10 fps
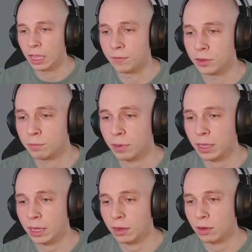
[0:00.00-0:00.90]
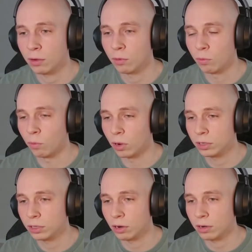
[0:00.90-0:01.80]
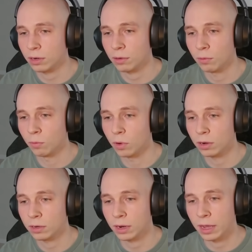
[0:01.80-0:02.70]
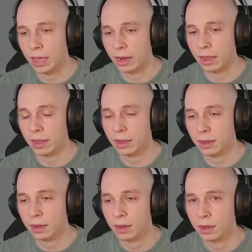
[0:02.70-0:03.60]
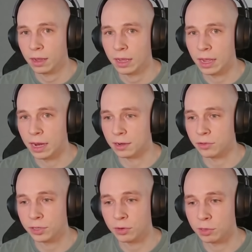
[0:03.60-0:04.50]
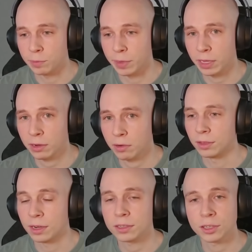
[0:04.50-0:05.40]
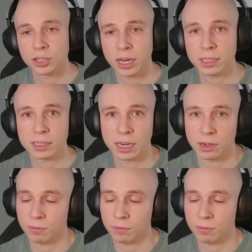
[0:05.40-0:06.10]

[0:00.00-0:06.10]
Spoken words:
If you're playing one donut, one at A, and 3 towards B, there's a chance now